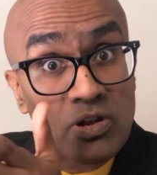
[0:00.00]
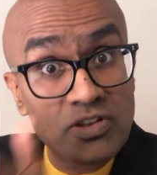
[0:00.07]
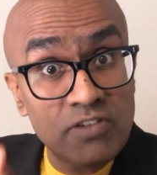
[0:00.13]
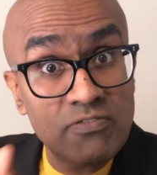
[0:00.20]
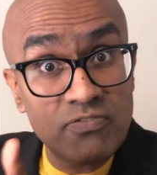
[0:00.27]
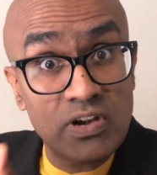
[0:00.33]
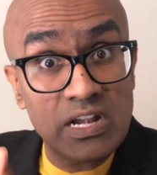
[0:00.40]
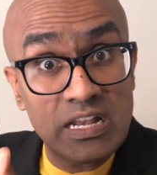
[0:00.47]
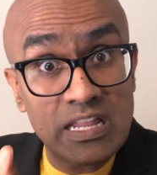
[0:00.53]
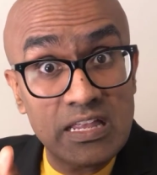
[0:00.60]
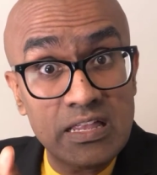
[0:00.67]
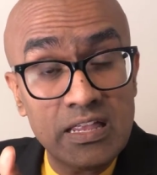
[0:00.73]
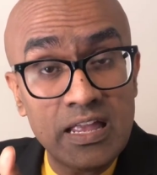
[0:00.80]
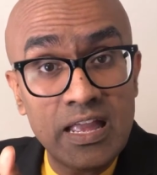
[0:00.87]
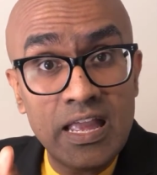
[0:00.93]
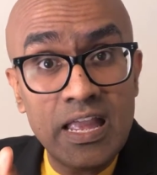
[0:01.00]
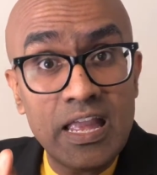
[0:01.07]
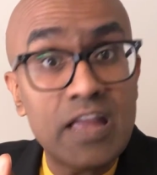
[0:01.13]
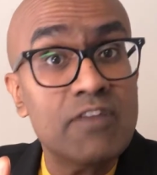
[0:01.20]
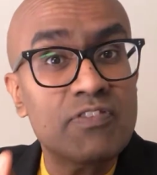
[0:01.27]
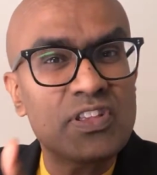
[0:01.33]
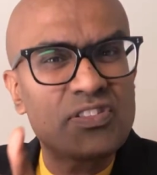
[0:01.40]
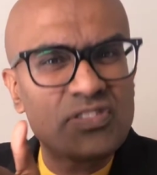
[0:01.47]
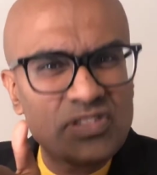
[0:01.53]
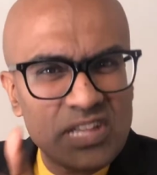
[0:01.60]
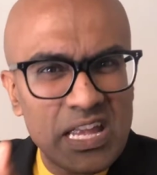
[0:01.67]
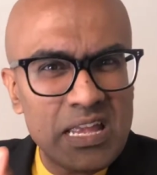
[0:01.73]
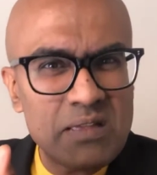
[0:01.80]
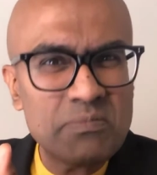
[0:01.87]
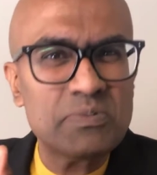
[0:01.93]
differently if it
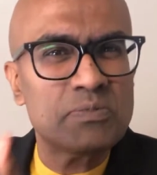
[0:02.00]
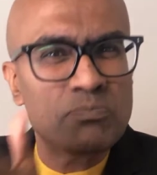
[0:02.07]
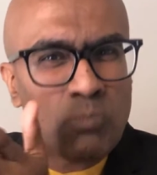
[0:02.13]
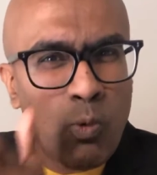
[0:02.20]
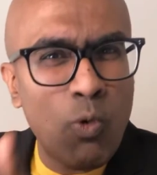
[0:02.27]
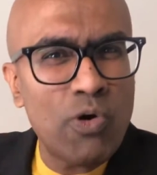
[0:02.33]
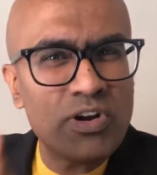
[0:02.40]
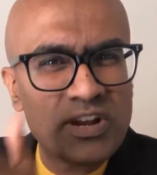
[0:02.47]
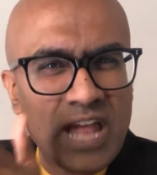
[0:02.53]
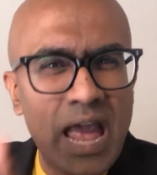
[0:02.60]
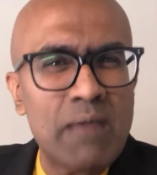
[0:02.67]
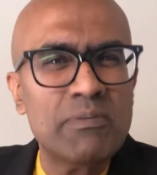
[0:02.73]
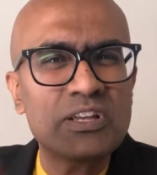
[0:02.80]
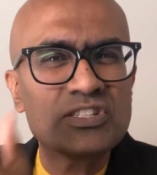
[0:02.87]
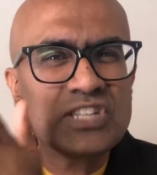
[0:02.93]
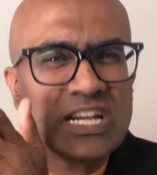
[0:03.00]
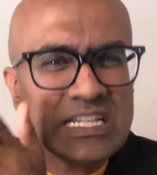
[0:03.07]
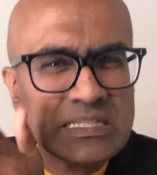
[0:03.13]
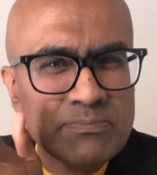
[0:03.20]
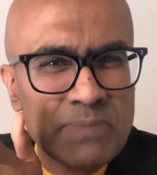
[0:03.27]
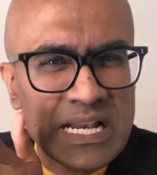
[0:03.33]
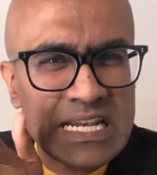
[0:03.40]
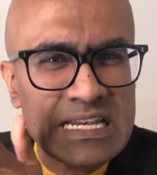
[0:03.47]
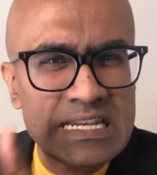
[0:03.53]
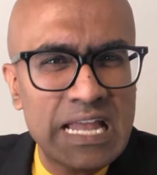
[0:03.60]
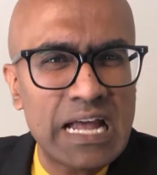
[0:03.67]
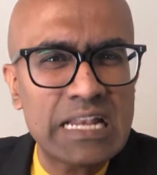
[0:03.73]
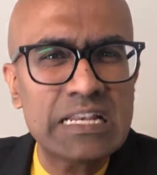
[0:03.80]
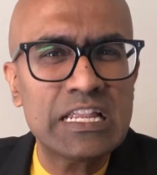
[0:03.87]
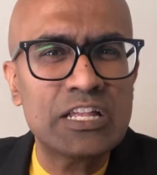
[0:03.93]
seems more damage has been
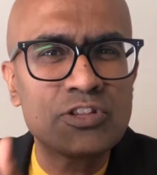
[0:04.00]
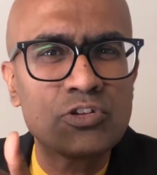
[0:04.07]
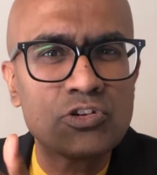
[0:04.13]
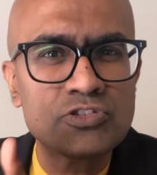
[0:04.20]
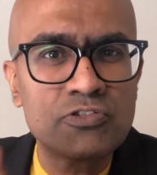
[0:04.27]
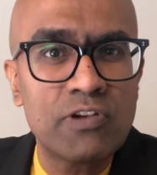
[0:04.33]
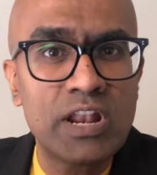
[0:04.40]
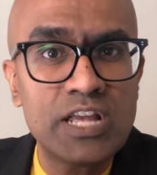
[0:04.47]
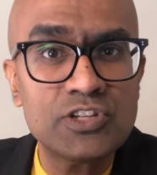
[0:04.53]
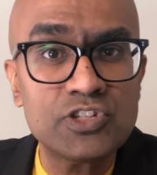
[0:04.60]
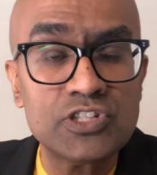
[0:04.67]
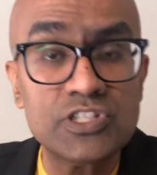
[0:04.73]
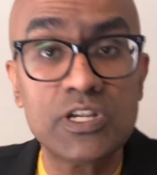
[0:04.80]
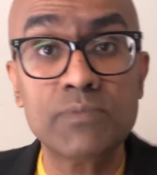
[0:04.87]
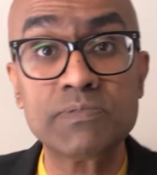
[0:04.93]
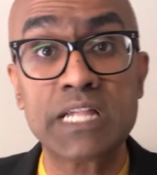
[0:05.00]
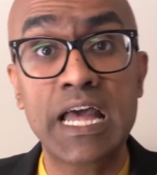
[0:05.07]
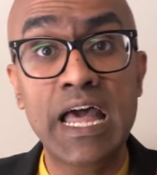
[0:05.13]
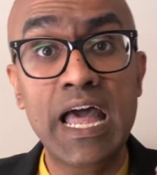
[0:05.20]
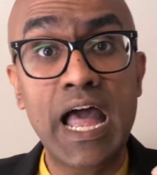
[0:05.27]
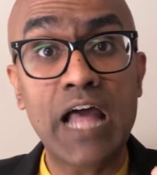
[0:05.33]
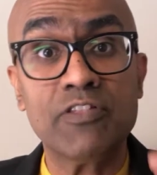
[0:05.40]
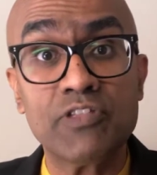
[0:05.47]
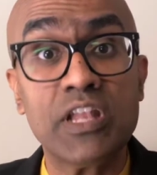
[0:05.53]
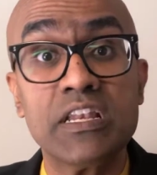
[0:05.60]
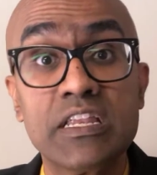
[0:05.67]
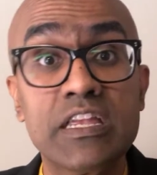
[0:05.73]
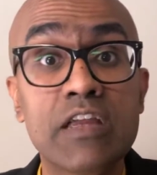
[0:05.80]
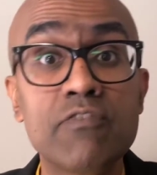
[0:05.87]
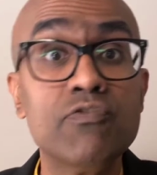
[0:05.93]
done in those relationships, and
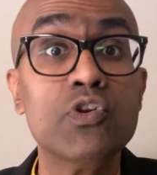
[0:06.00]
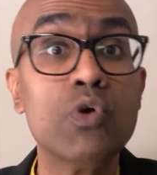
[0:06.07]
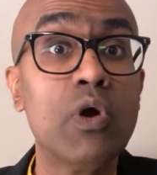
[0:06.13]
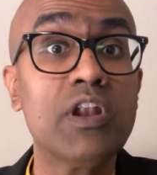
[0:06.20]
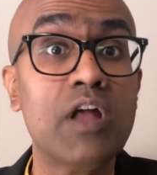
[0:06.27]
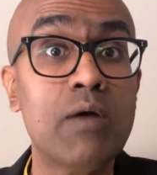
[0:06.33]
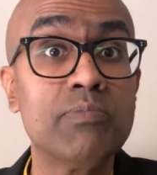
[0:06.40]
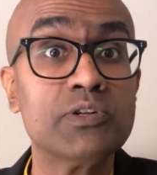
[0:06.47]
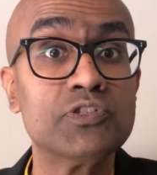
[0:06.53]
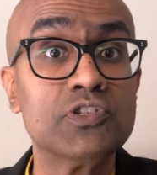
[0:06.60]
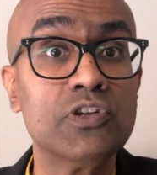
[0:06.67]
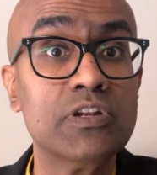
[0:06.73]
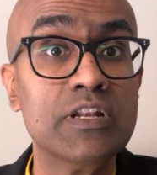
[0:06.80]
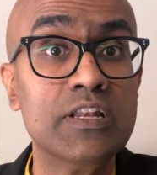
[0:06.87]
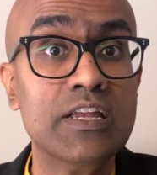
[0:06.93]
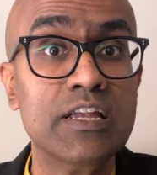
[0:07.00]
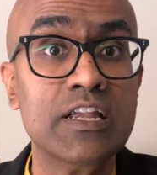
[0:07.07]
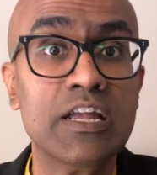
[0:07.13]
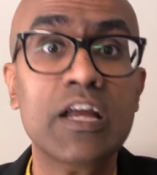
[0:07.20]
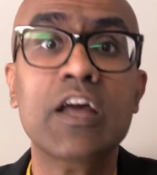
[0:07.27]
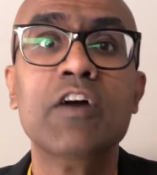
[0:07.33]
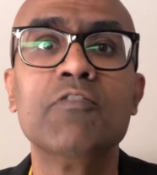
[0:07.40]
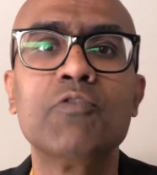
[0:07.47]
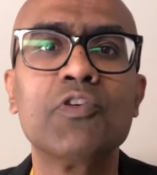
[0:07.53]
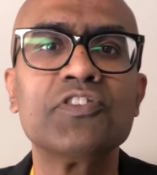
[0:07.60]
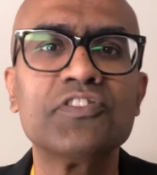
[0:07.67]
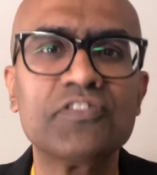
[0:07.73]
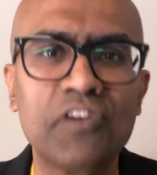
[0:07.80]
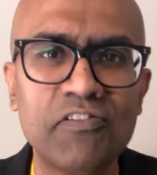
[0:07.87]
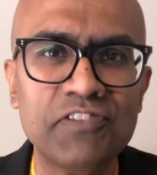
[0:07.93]
then give you an opportunity for
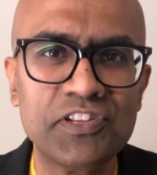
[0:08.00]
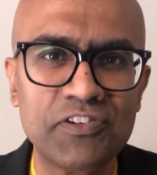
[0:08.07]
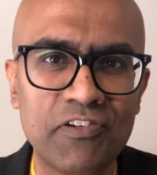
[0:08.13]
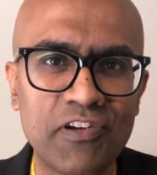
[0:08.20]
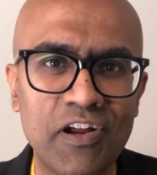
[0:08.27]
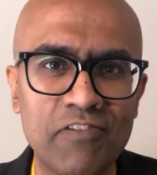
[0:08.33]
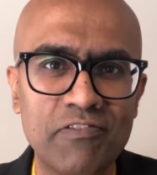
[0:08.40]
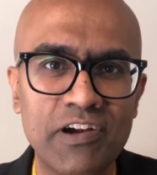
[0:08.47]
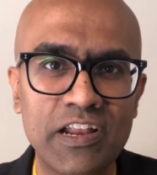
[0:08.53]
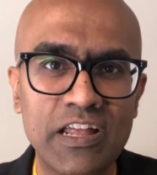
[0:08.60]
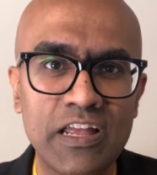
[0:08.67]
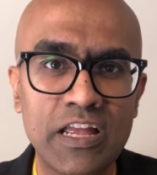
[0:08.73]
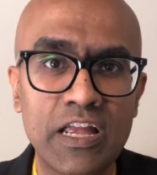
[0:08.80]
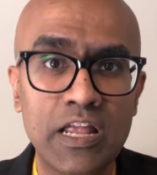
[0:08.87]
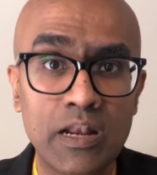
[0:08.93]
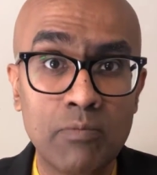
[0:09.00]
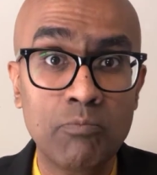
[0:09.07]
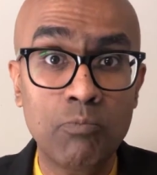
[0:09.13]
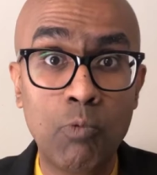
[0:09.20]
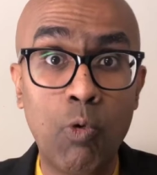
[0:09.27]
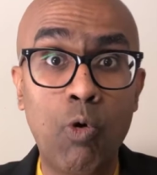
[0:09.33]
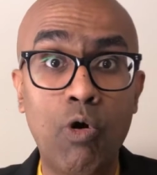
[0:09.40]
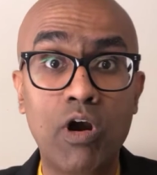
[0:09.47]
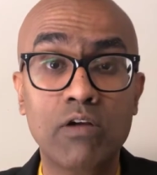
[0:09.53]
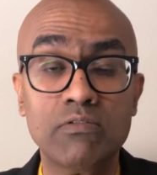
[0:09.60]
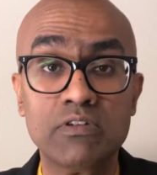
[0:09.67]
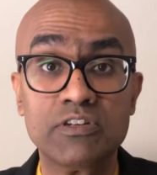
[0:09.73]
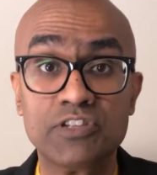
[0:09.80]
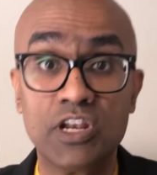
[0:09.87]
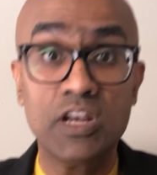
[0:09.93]
service recovery in a more
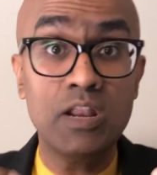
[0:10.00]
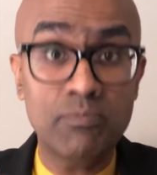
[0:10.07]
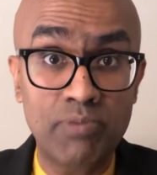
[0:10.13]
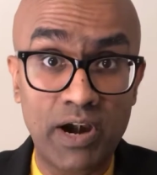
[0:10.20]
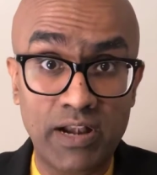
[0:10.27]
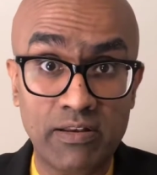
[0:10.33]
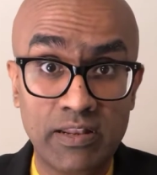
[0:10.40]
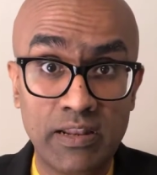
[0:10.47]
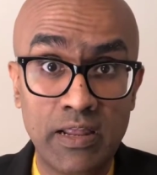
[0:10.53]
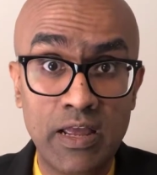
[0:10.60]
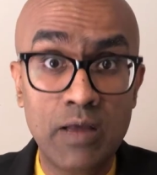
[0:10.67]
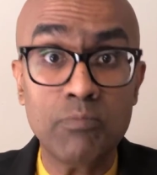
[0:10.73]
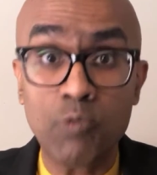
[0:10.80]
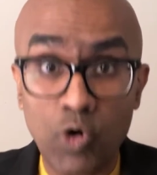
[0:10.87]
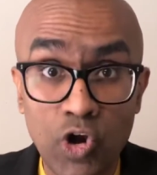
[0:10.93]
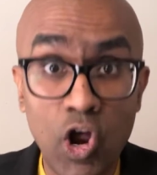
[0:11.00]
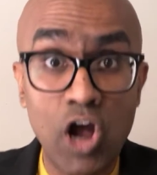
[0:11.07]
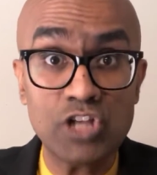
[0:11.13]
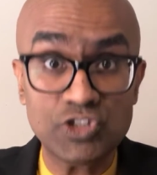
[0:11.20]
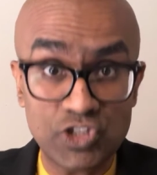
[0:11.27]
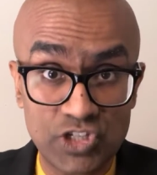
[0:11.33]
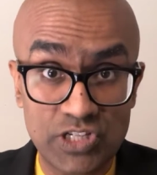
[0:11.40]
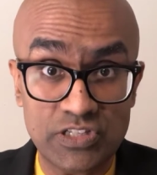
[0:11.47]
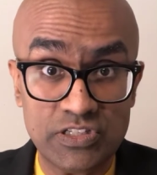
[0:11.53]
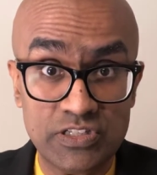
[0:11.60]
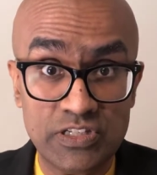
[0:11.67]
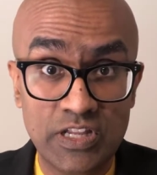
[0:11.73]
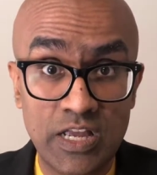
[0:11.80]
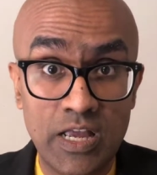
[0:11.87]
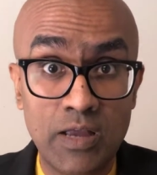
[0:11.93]
deliberate, more
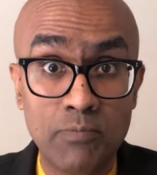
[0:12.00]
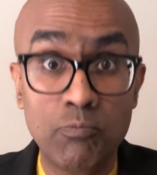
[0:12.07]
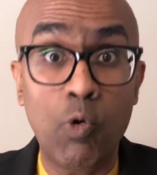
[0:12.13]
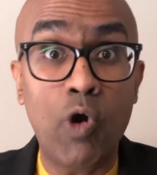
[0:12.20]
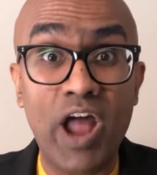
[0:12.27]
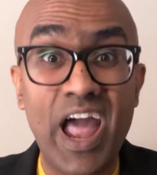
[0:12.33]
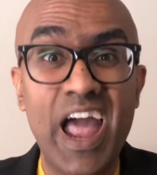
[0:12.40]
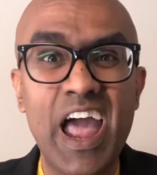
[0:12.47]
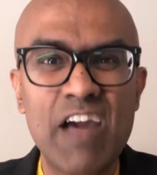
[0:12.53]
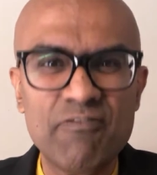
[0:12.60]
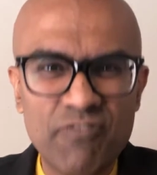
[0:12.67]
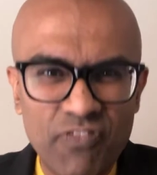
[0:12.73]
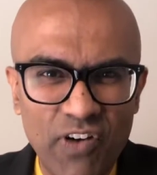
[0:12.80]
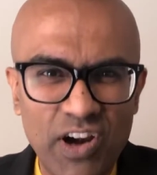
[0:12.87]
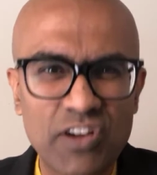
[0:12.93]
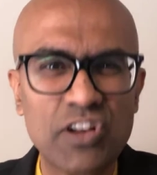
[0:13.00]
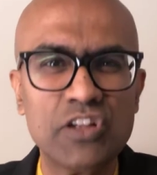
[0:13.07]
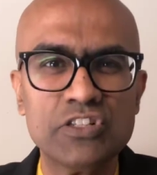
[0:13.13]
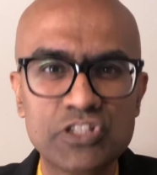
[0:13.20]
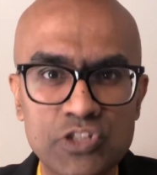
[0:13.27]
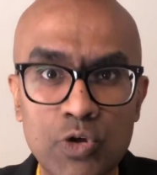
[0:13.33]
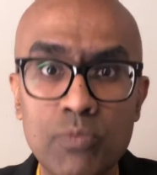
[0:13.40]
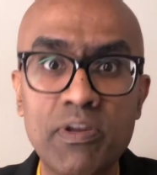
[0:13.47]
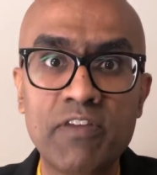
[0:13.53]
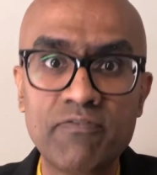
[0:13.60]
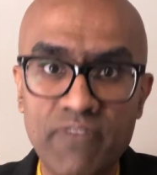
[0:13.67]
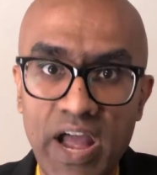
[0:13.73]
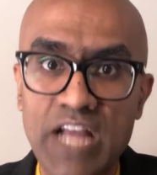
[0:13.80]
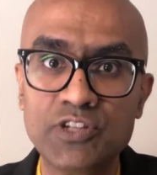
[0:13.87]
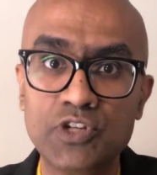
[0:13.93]
conscious, more effort-consuming
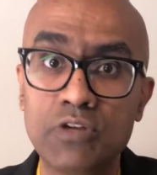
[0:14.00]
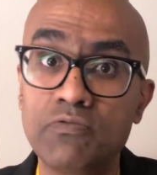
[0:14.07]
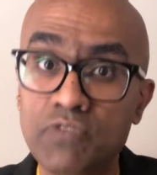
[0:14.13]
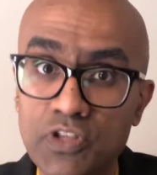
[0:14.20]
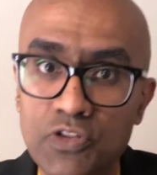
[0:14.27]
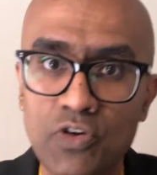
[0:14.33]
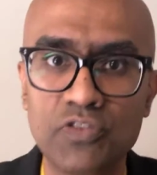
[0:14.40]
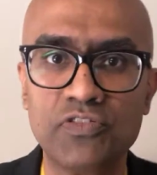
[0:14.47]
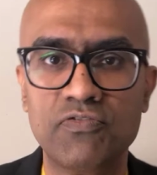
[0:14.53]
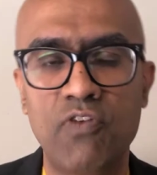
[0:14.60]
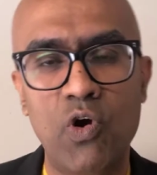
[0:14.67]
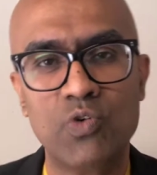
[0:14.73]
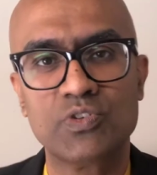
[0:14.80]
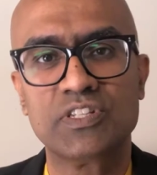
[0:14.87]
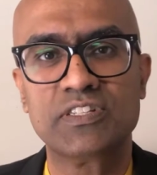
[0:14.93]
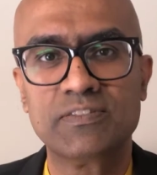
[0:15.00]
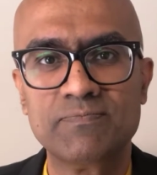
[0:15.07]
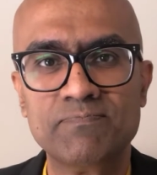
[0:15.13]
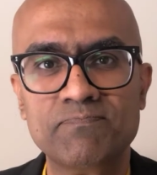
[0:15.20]
fashion with those folks.